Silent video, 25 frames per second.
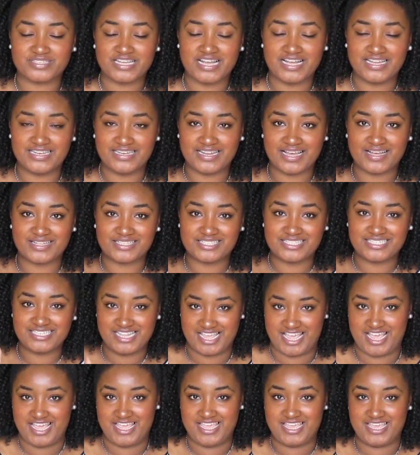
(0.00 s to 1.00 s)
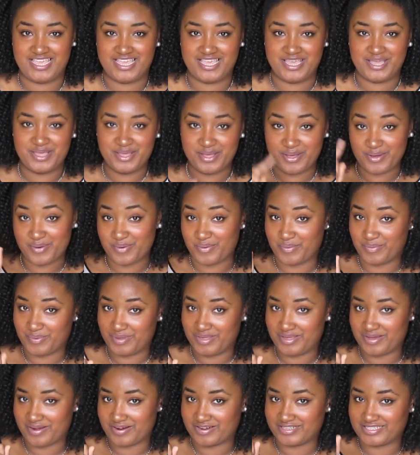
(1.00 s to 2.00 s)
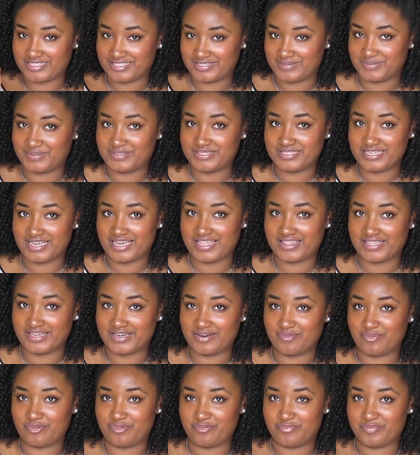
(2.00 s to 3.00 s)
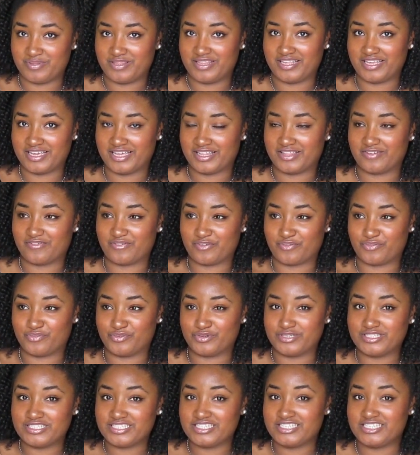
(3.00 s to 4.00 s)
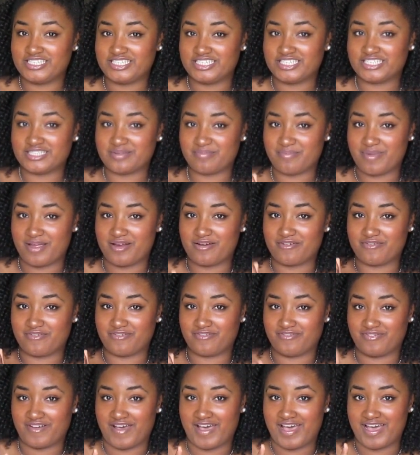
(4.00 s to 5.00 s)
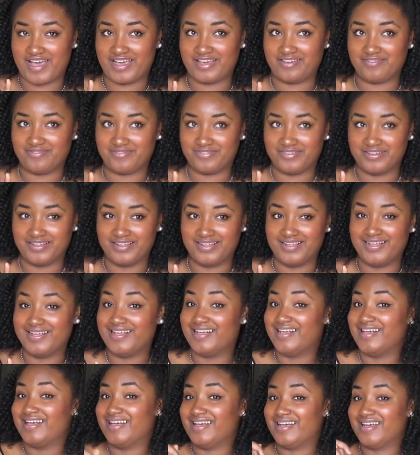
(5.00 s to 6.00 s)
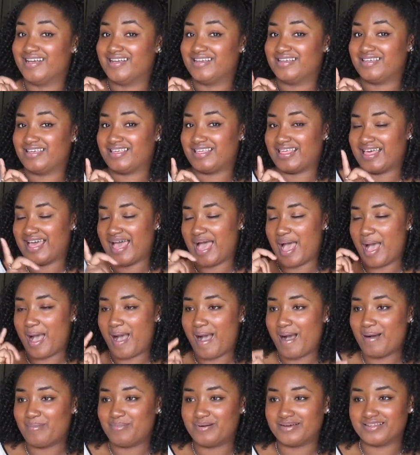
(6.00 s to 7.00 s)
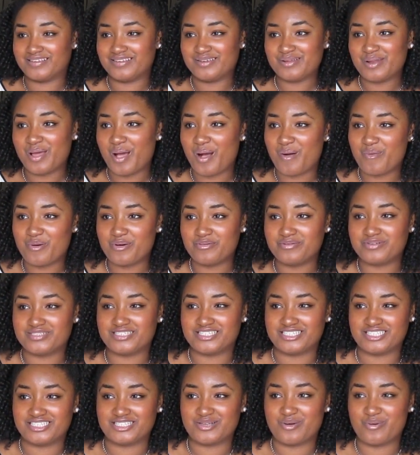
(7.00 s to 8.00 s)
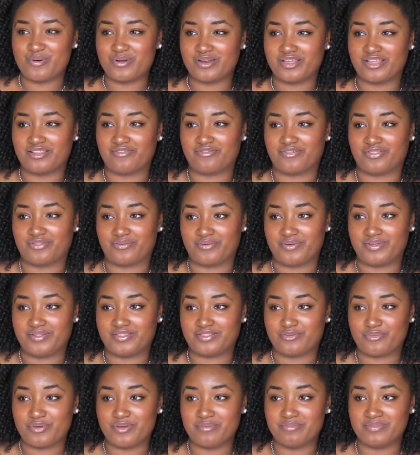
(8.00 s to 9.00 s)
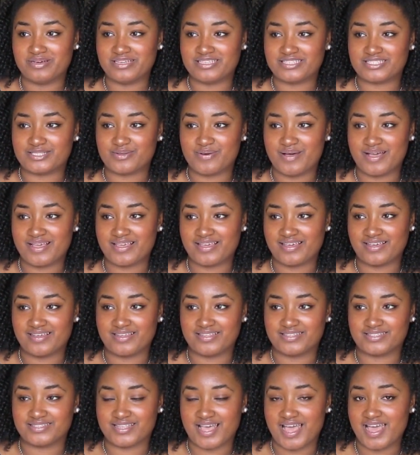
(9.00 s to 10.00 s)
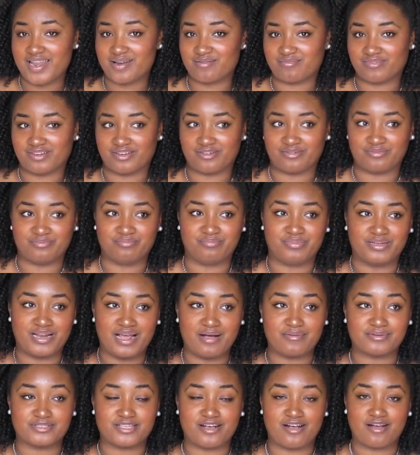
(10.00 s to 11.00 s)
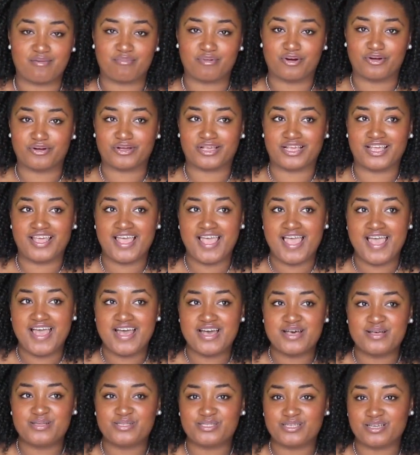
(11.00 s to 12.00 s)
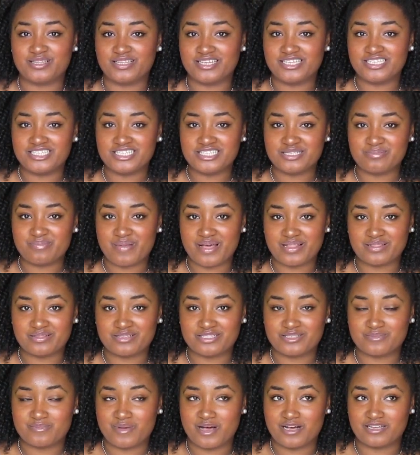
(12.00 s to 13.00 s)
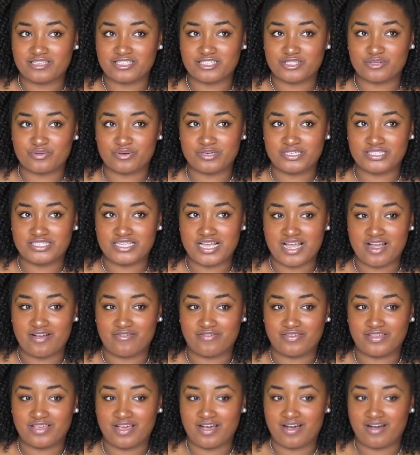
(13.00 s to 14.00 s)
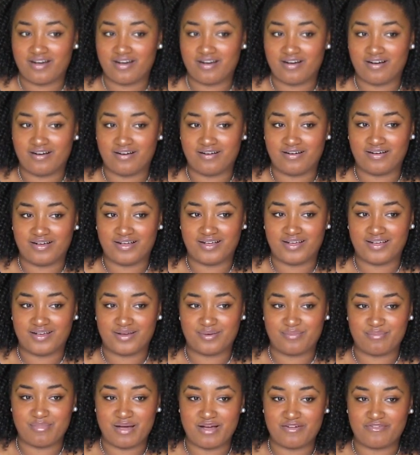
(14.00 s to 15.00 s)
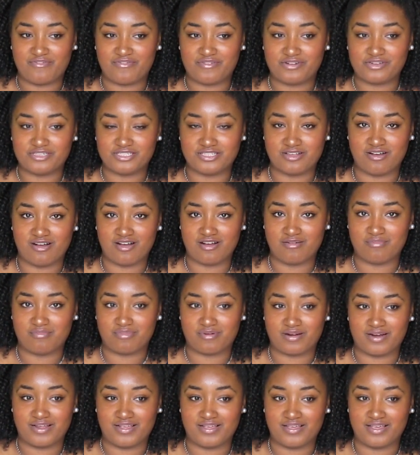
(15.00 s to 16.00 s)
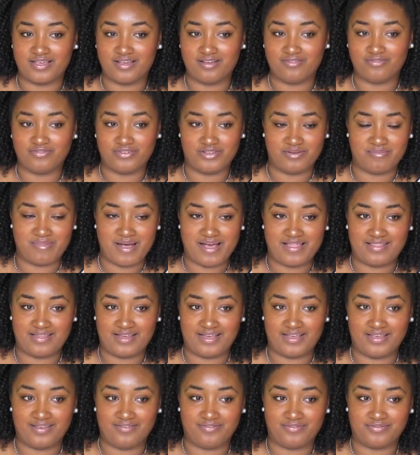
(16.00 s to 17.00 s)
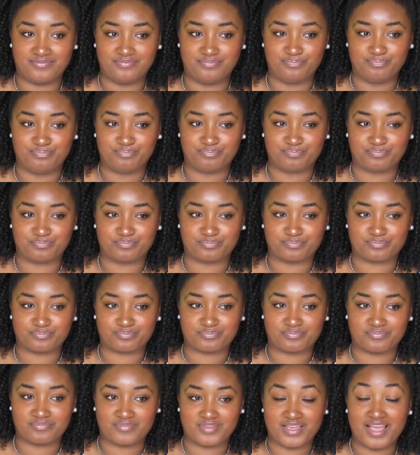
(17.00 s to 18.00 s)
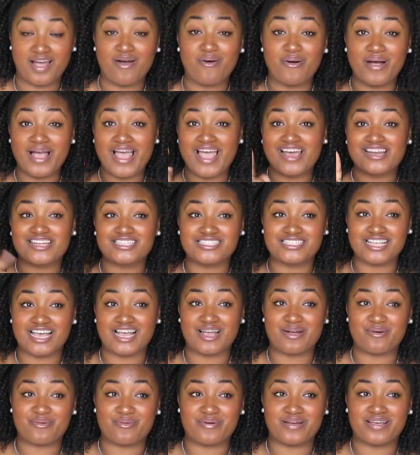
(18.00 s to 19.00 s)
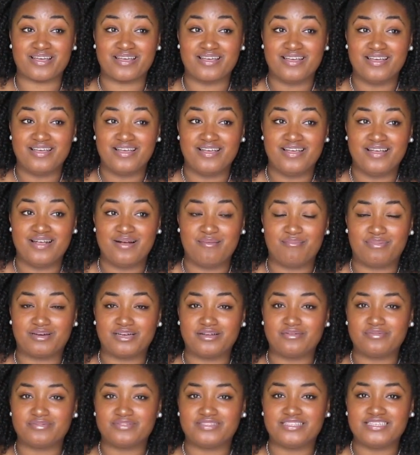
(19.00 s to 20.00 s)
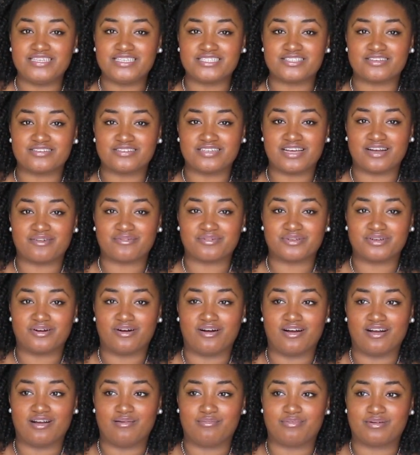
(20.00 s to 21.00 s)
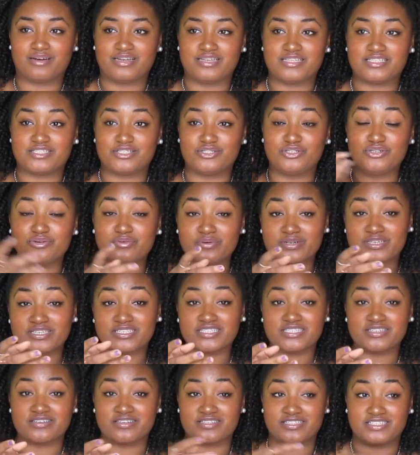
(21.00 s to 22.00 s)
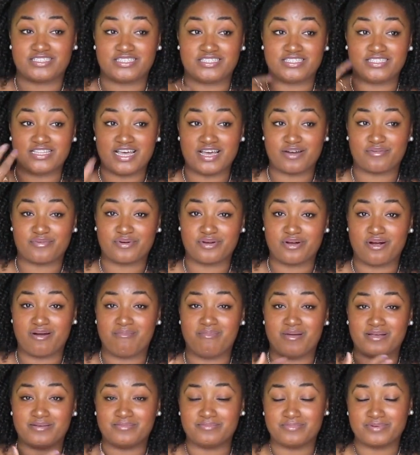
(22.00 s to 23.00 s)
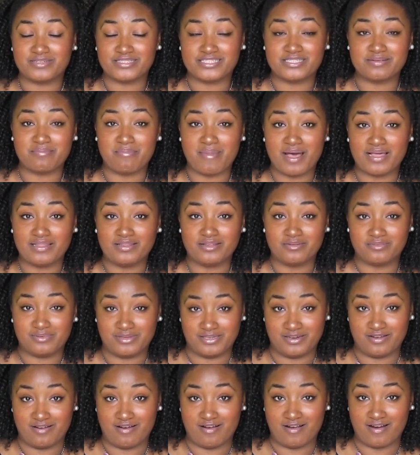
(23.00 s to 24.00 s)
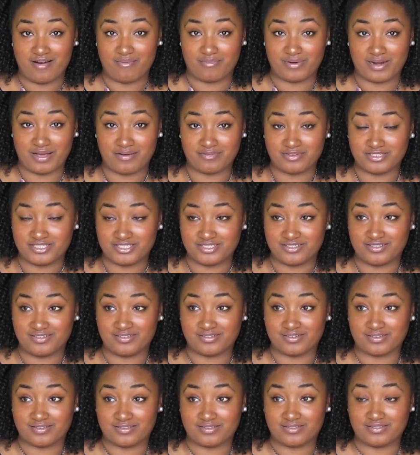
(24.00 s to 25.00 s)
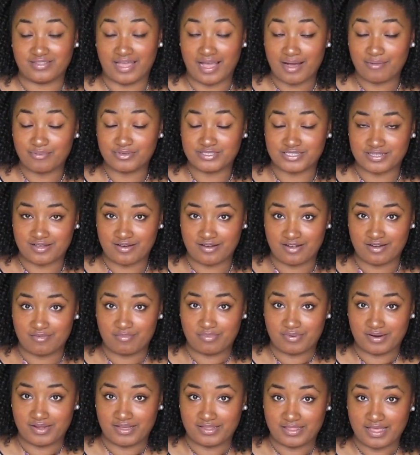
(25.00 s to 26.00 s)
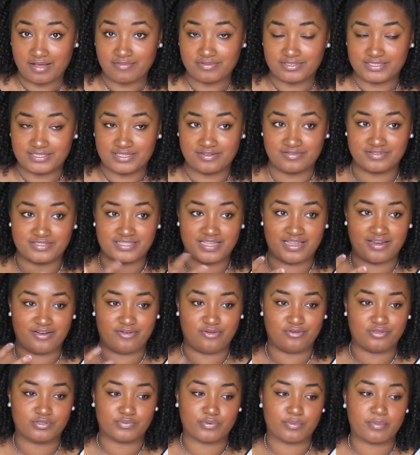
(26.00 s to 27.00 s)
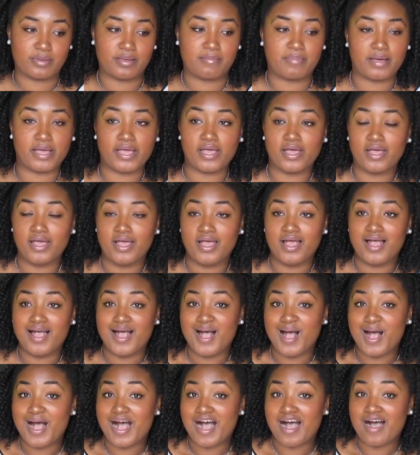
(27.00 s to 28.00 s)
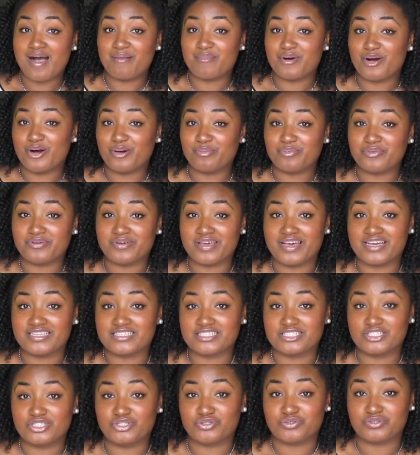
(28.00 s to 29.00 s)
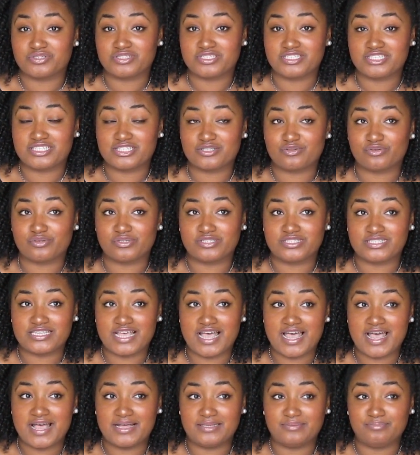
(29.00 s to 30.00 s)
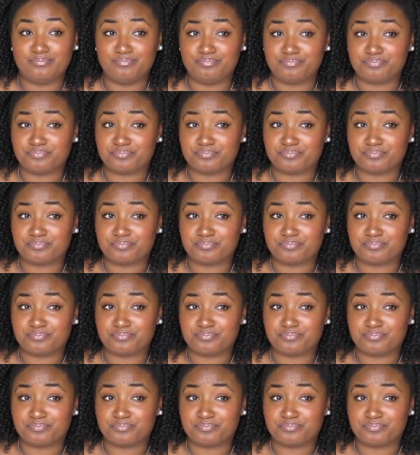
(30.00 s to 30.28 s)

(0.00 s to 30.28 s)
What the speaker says: And now today, we are still together. We've been together for 14 years and married for 5. But we was just going together for three months. So I guess, I don't know. But I was heartbroken. So that's just my little small story time for y'all. My first heartbreak ever in my life. Oh, I had a second one. But these are not real heartbreaks. You would consider this is not a real heartbreak. But to my little bitty heart, when I was young, that was a heartbreak. That was devastating news for me. But I hope you guys enjoyed this story time.